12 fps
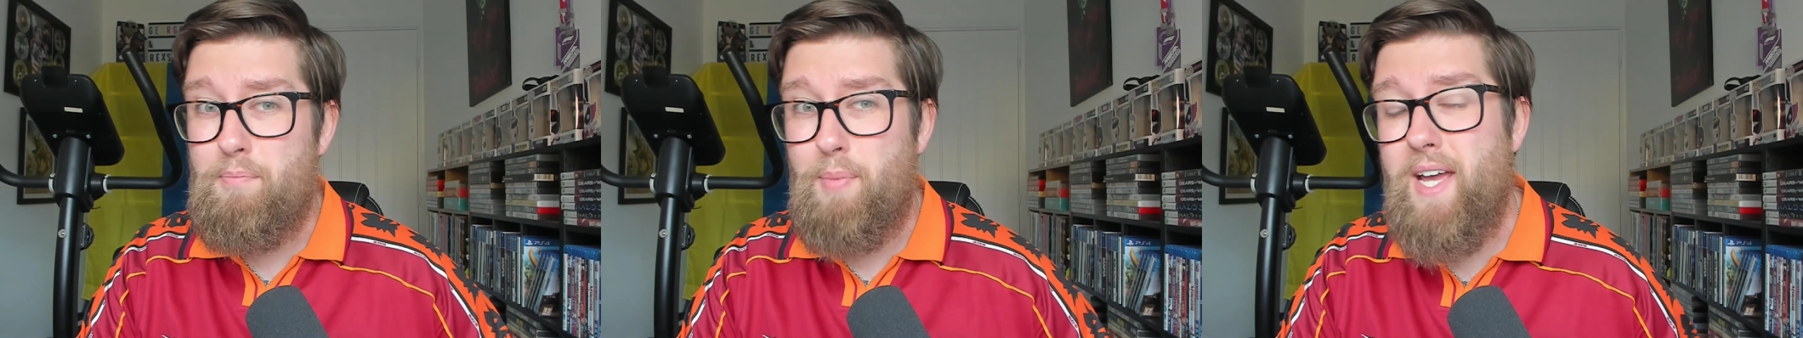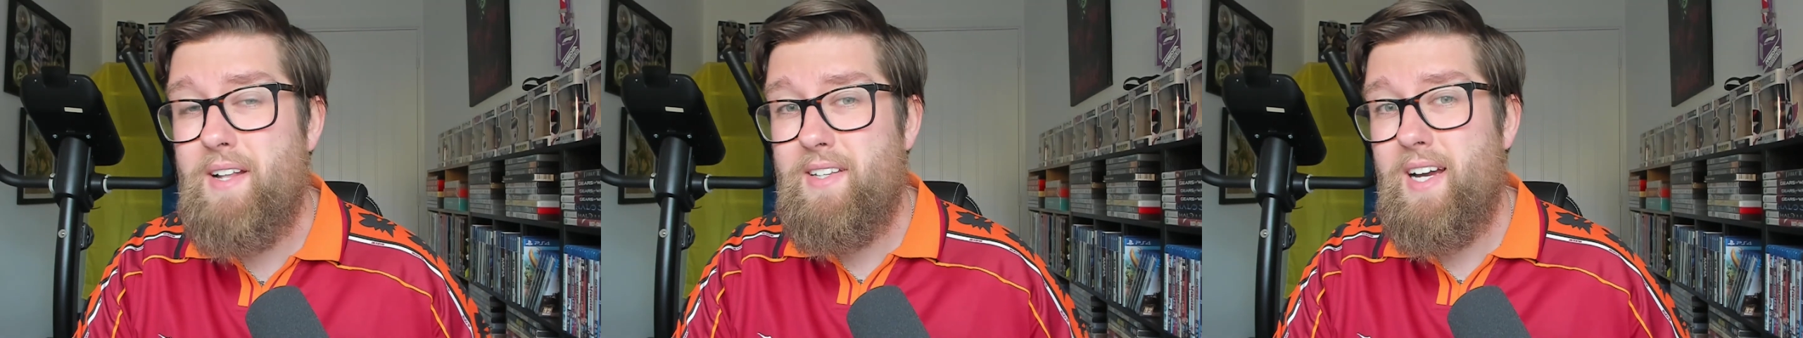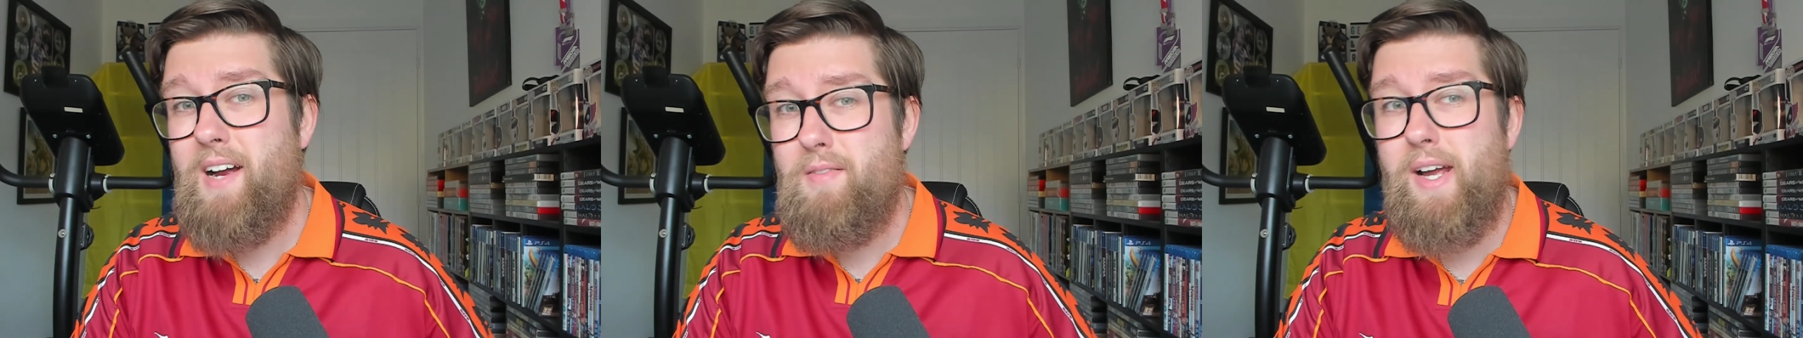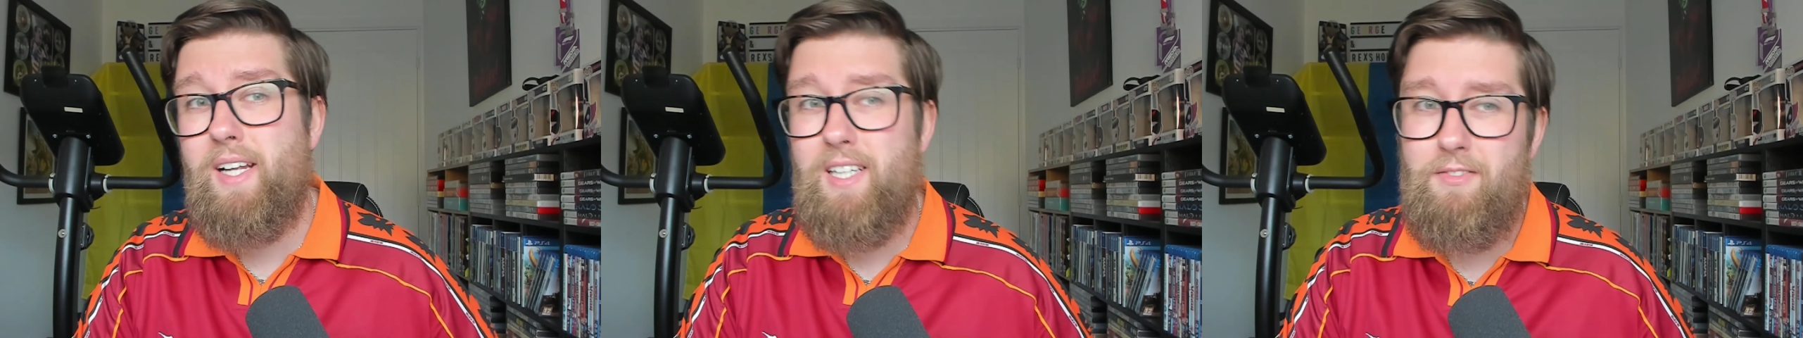
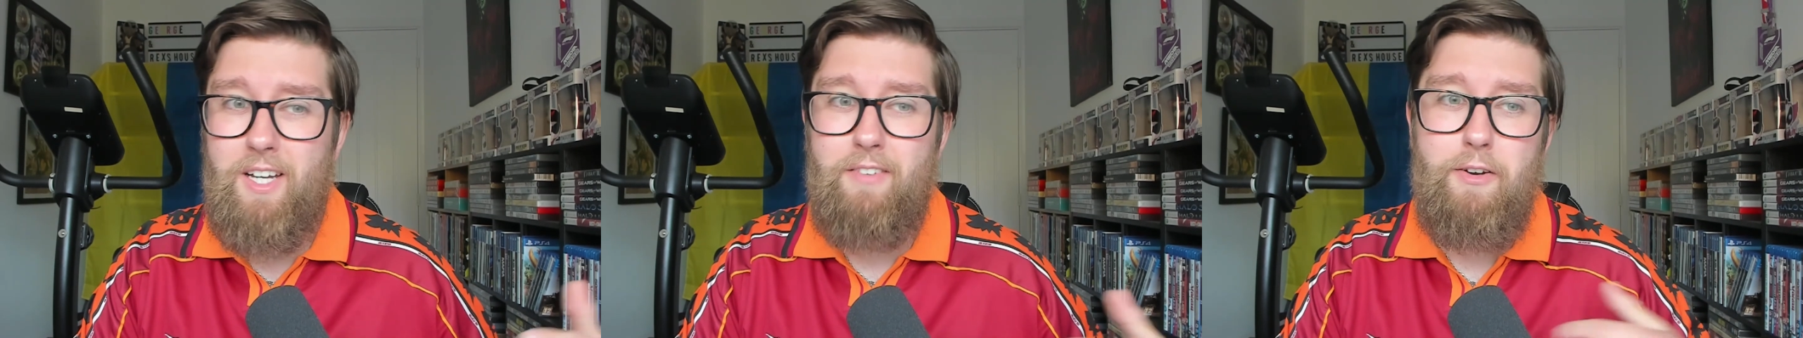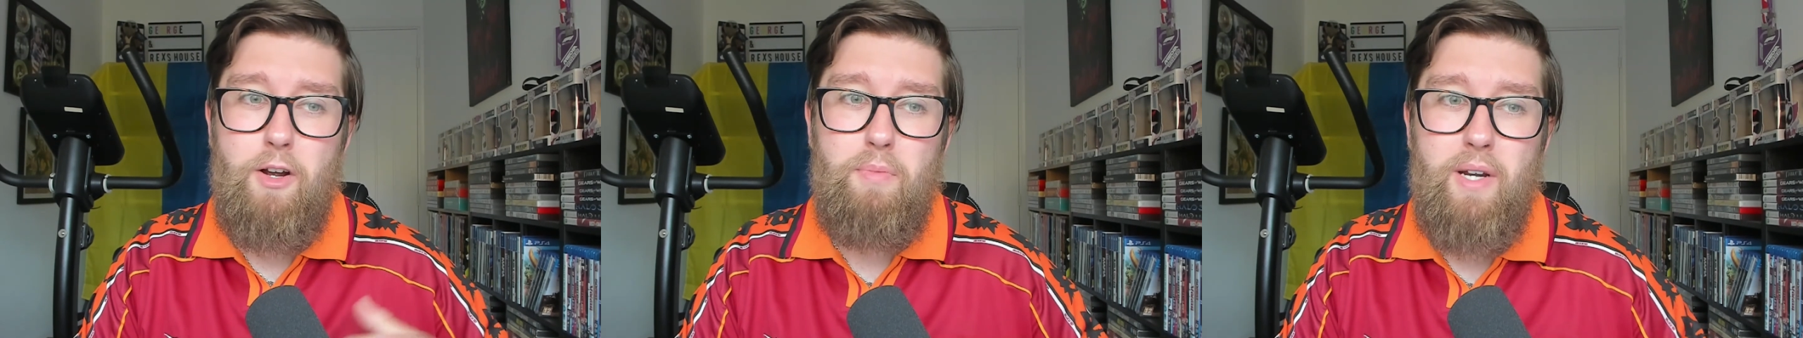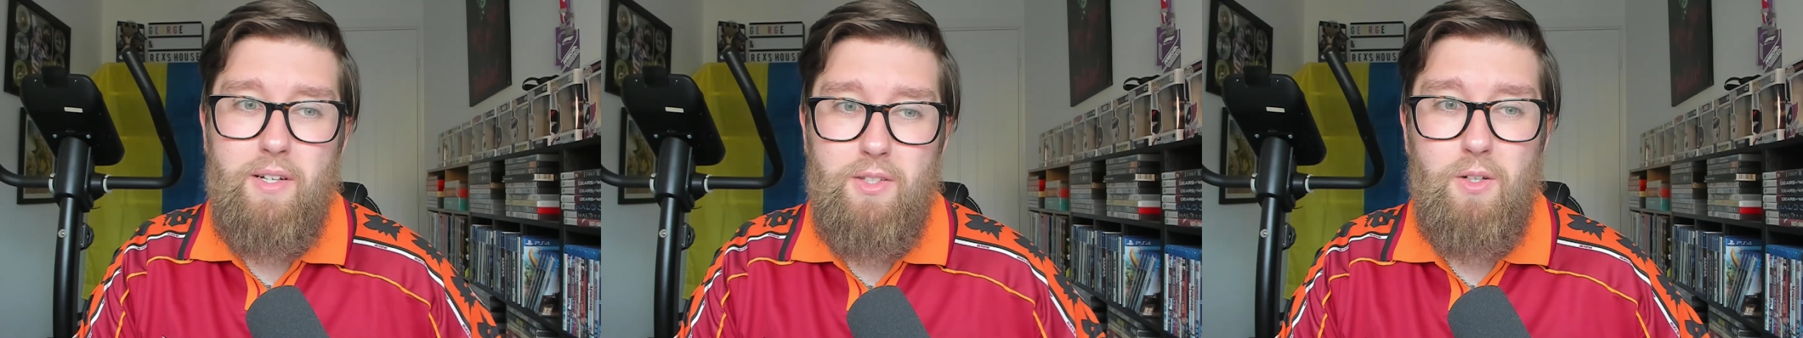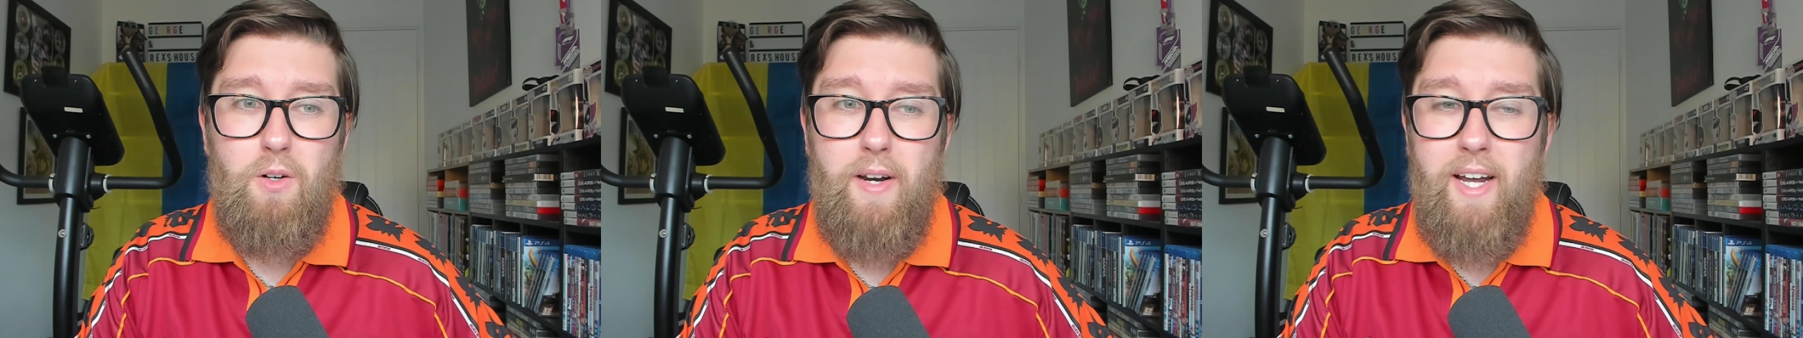indirectly Flavio
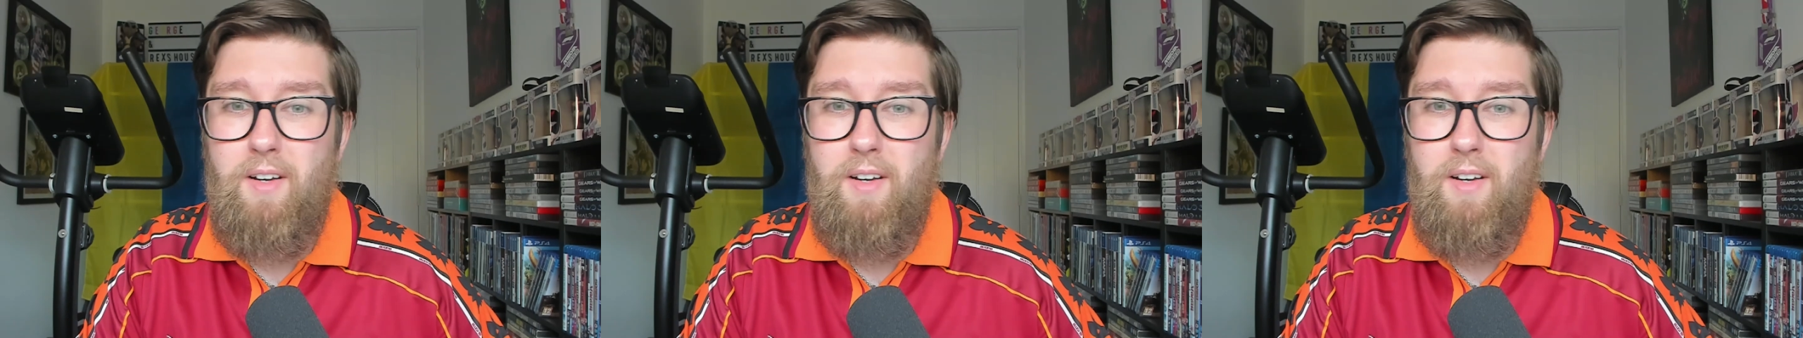Briatore.